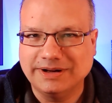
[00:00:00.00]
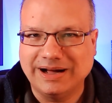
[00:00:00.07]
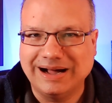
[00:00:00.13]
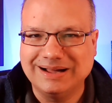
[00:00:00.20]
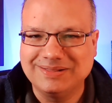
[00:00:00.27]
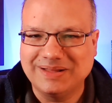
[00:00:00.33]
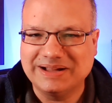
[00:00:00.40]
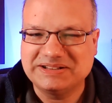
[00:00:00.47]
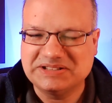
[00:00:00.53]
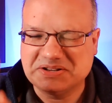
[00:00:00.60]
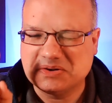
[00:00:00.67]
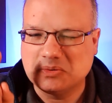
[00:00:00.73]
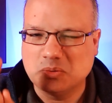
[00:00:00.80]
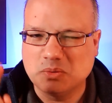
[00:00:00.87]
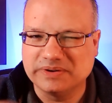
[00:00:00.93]
I liked
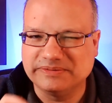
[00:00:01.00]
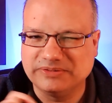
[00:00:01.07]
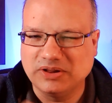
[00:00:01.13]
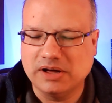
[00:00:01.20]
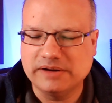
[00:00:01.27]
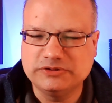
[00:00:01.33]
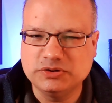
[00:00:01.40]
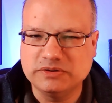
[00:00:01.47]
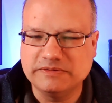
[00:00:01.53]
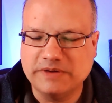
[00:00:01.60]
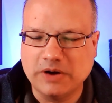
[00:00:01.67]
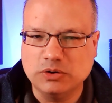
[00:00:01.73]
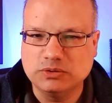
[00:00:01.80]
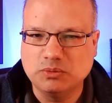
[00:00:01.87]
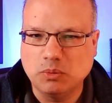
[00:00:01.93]
it. Would have loved to have
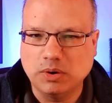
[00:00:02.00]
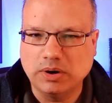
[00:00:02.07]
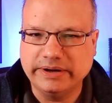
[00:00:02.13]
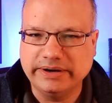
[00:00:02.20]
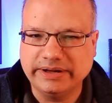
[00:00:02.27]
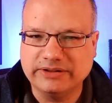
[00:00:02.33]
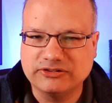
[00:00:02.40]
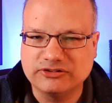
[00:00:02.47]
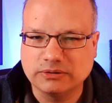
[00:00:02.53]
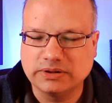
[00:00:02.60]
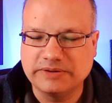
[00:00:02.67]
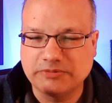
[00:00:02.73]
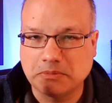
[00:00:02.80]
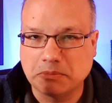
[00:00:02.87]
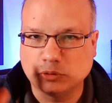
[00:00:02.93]
owned one. And
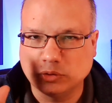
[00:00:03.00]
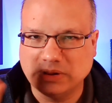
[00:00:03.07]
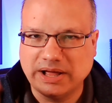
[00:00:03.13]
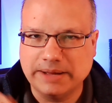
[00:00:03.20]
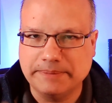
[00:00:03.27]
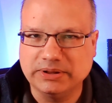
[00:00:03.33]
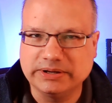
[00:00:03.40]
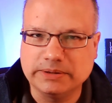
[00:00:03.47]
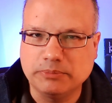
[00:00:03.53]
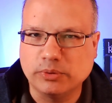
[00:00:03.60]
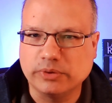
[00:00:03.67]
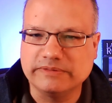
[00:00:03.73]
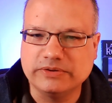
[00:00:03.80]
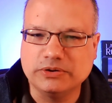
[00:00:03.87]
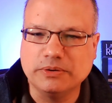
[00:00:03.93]
certainly from a reliability
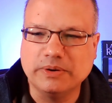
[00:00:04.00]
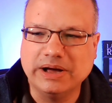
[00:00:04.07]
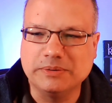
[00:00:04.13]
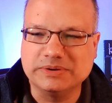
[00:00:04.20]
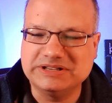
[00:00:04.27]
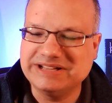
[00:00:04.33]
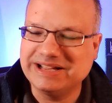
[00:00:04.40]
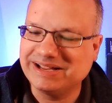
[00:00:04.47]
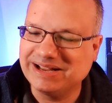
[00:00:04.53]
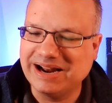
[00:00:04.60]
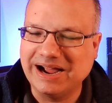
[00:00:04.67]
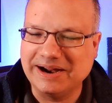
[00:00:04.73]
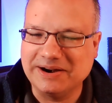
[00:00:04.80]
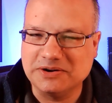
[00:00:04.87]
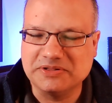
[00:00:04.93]
point of view, I would take it
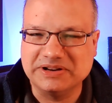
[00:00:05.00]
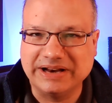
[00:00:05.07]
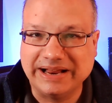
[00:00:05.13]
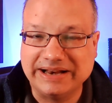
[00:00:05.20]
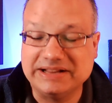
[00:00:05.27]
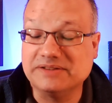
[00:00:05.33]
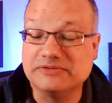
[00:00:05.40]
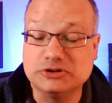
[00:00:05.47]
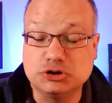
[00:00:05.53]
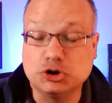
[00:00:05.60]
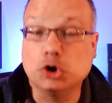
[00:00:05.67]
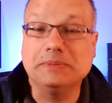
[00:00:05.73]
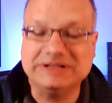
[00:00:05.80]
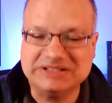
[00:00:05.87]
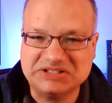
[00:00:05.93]
higher than any of the
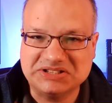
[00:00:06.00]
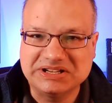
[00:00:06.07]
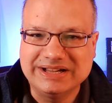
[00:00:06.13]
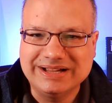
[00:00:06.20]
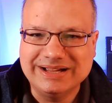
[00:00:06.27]
Germans.